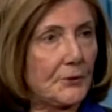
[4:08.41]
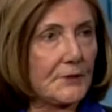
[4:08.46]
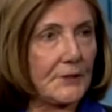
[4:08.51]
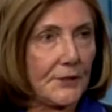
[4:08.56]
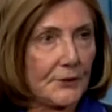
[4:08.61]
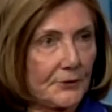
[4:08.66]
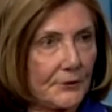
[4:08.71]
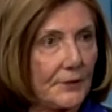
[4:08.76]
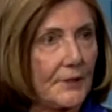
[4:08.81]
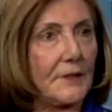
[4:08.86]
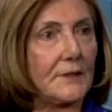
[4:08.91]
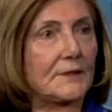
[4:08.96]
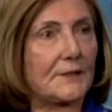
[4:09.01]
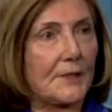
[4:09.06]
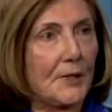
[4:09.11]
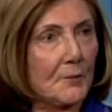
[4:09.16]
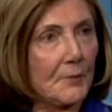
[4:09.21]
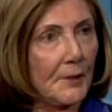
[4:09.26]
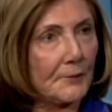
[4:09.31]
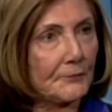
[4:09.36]
It's
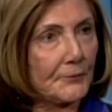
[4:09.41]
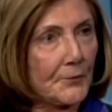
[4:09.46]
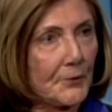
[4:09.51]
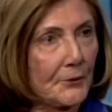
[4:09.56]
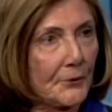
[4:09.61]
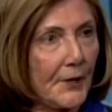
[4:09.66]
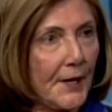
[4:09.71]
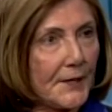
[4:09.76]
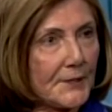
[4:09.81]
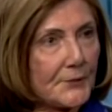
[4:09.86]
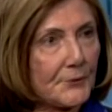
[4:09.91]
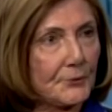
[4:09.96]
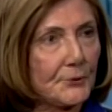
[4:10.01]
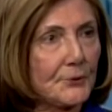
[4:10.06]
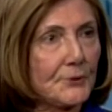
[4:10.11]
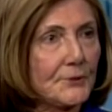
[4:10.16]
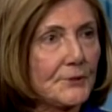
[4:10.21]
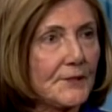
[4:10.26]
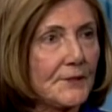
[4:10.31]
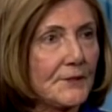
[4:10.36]
come up from the
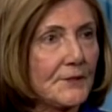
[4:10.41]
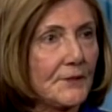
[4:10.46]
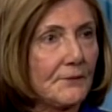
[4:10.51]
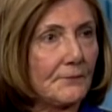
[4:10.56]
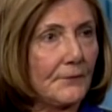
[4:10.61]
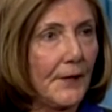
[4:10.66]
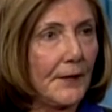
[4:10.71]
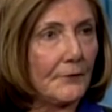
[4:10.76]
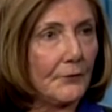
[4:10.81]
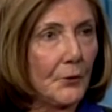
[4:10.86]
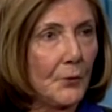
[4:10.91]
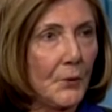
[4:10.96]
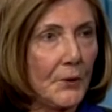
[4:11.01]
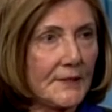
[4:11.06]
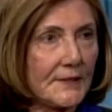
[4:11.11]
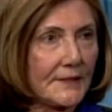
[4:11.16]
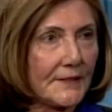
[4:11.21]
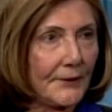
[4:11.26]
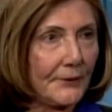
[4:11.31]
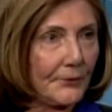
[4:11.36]
grassroots. It's a
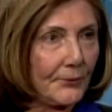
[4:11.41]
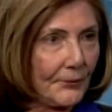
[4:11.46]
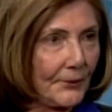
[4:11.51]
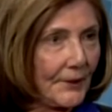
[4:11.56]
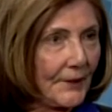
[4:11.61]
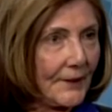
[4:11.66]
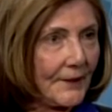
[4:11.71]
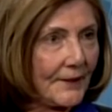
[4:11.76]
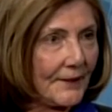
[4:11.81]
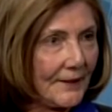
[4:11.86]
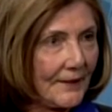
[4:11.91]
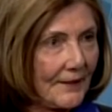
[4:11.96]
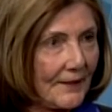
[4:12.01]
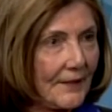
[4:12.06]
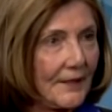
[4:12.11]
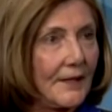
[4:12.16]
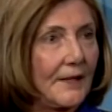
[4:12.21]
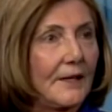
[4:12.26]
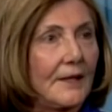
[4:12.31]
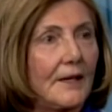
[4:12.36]
501c3,
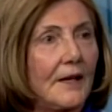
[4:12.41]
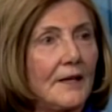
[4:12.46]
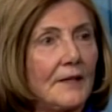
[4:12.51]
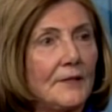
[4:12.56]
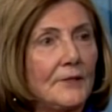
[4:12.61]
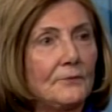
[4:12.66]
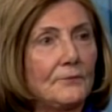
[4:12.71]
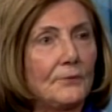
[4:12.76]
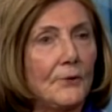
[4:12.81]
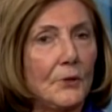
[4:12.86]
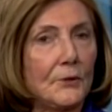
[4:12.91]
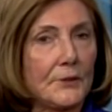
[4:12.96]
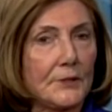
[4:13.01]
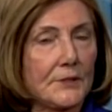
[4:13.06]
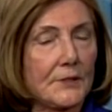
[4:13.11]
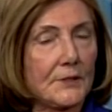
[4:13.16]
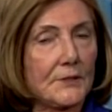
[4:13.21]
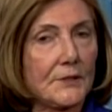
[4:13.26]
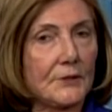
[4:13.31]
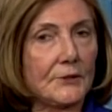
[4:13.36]
and it
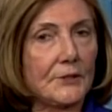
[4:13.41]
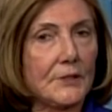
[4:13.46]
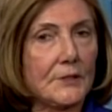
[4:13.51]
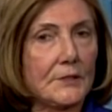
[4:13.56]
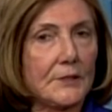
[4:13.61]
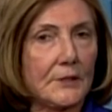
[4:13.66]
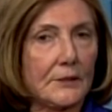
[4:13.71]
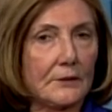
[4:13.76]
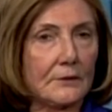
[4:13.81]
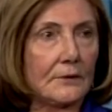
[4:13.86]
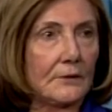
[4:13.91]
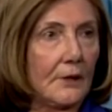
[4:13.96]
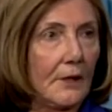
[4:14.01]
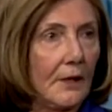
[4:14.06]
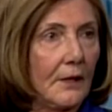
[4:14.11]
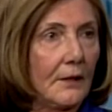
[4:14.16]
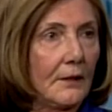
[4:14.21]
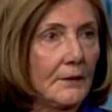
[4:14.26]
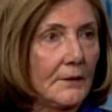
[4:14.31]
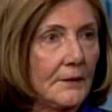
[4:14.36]
focuses a good deal
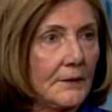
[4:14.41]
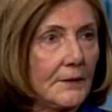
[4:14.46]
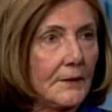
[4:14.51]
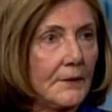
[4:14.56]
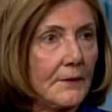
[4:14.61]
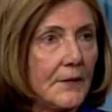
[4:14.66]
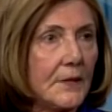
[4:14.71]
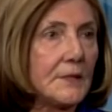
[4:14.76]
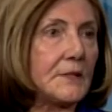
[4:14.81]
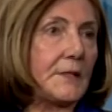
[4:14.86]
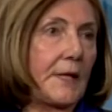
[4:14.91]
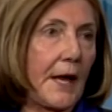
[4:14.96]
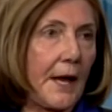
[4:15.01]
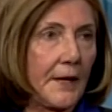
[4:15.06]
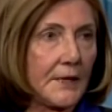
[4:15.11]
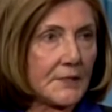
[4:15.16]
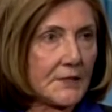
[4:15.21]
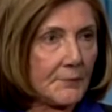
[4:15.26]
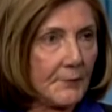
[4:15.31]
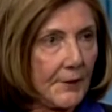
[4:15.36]
on this
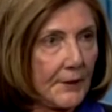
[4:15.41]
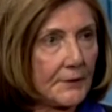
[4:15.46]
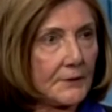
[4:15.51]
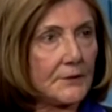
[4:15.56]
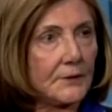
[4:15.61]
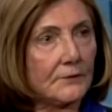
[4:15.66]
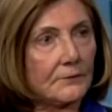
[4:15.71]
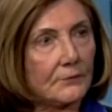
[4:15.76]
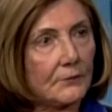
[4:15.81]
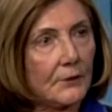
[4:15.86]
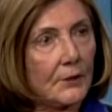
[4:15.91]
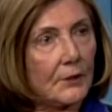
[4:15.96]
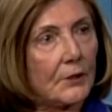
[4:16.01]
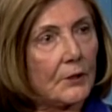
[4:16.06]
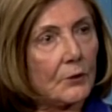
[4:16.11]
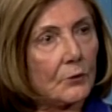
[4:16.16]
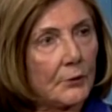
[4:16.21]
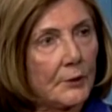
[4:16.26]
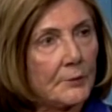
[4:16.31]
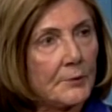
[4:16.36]
aspect of
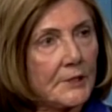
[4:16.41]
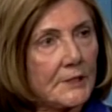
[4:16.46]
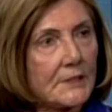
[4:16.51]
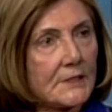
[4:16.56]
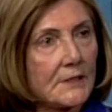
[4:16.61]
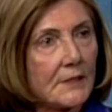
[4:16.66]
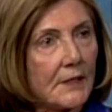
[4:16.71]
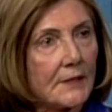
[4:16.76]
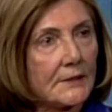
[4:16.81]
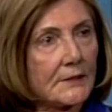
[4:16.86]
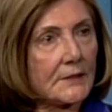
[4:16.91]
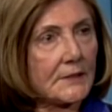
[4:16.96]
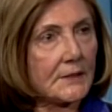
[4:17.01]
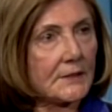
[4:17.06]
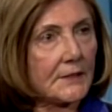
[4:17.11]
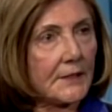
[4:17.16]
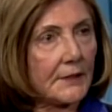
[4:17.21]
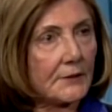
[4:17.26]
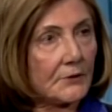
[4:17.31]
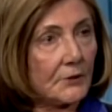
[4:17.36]
women in science
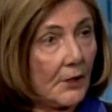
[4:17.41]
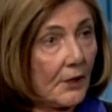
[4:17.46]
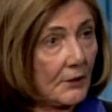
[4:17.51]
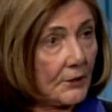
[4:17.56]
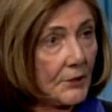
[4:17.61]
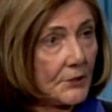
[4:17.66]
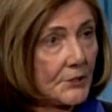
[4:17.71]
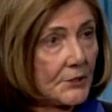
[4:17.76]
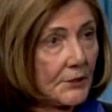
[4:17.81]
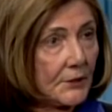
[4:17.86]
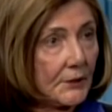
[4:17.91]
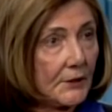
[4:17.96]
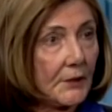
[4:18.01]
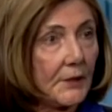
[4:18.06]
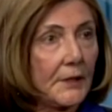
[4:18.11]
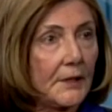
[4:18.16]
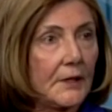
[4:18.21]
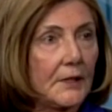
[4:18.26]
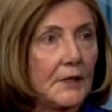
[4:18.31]
and technology.